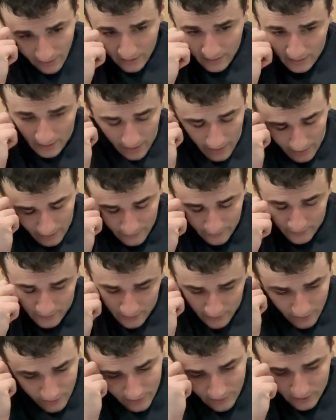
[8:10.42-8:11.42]
yeah, as
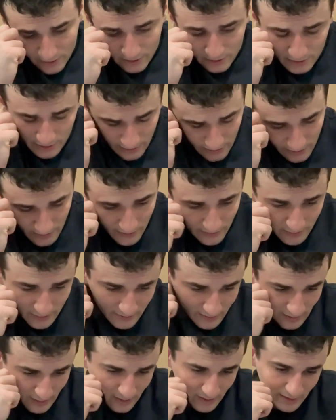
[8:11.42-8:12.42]
far as the cushion goes,
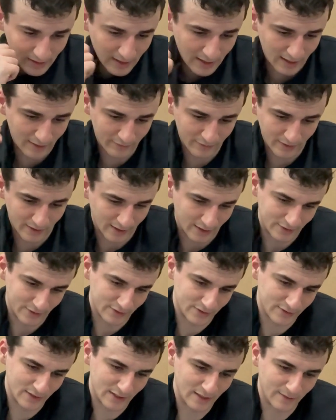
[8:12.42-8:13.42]
9.5, like I
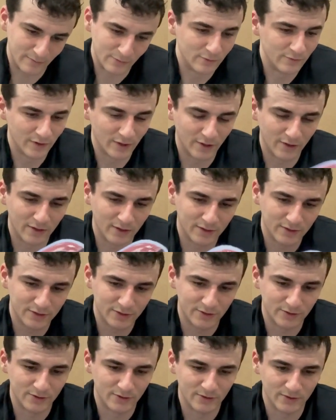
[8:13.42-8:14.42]
just said. Moving on
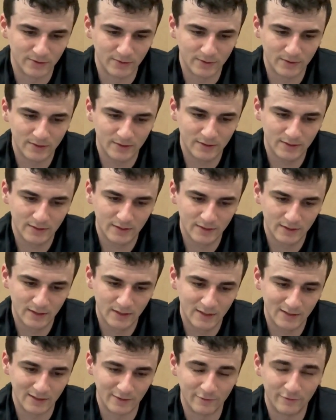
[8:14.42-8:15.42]
to
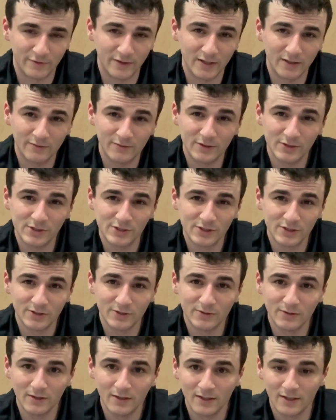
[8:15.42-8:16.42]
the fit of the
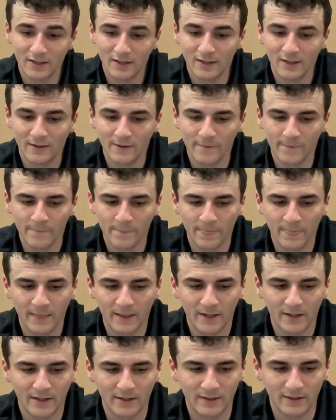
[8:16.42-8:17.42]
shoe.
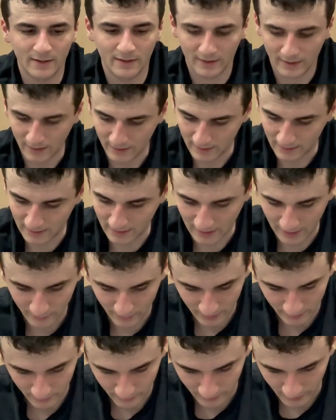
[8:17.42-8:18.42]
I
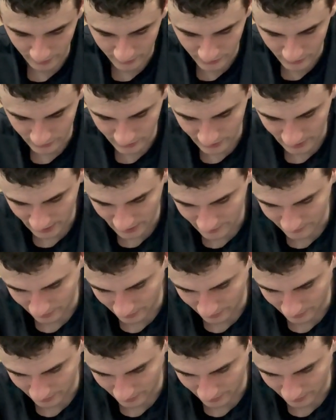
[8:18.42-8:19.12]
went with my true size, my